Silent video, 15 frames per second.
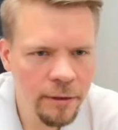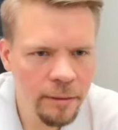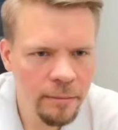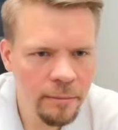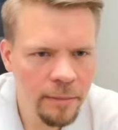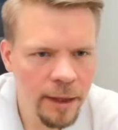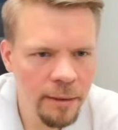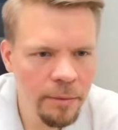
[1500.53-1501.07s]

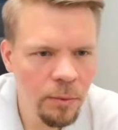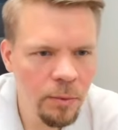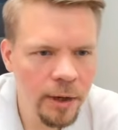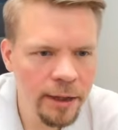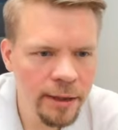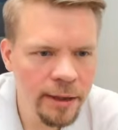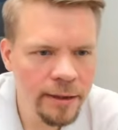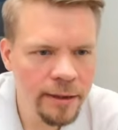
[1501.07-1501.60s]
maybe
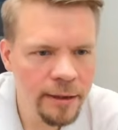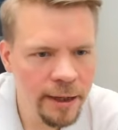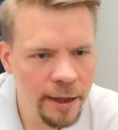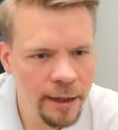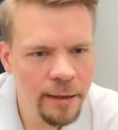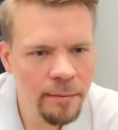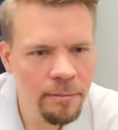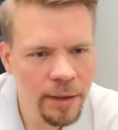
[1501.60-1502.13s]
white can
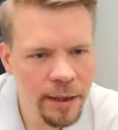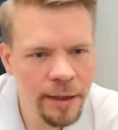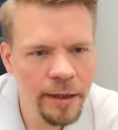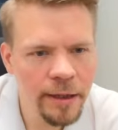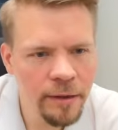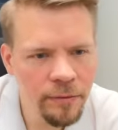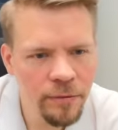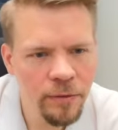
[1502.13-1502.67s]
take and play
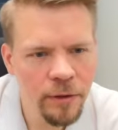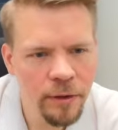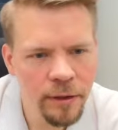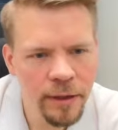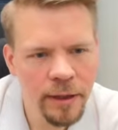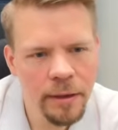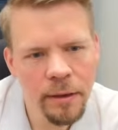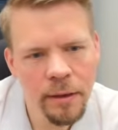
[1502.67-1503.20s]
d4.
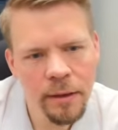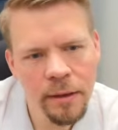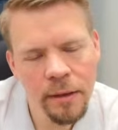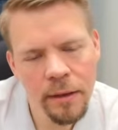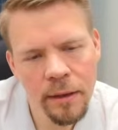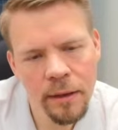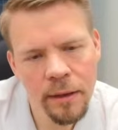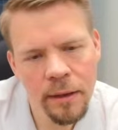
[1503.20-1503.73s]
Then
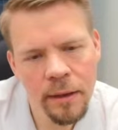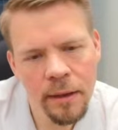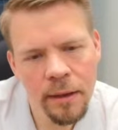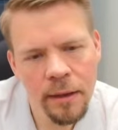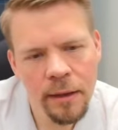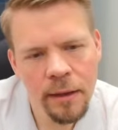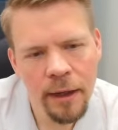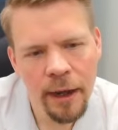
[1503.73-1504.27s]

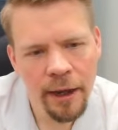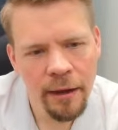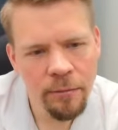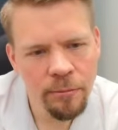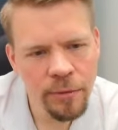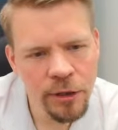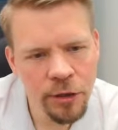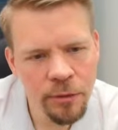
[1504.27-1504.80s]
I have
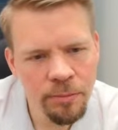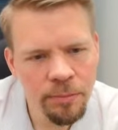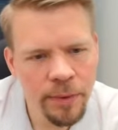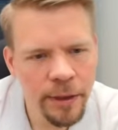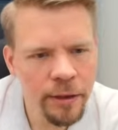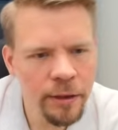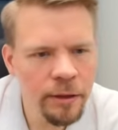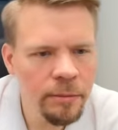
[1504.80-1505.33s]
bishop
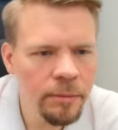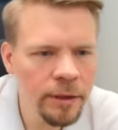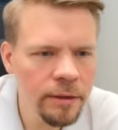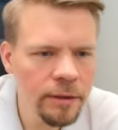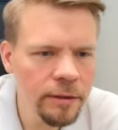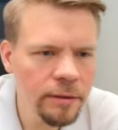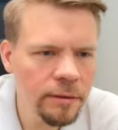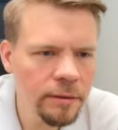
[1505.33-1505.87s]
pair, but
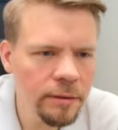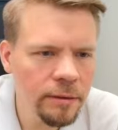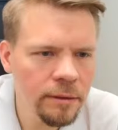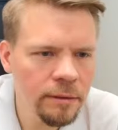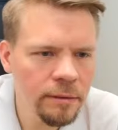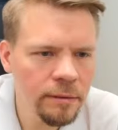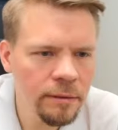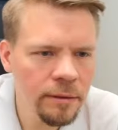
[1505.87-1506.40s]

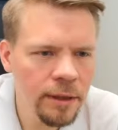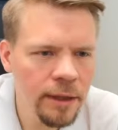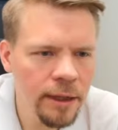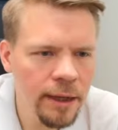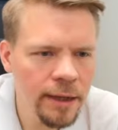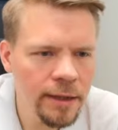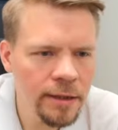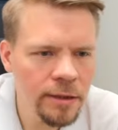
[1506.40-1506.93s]
he
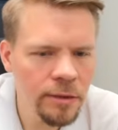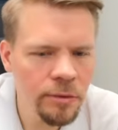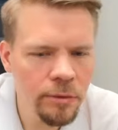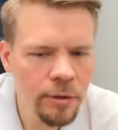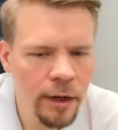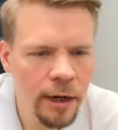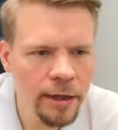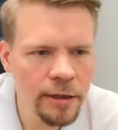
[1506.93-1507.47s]
has two
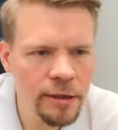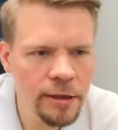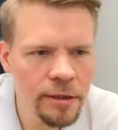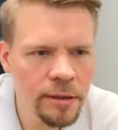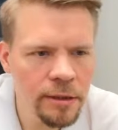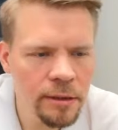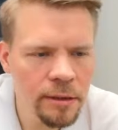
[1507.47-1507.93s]
knights.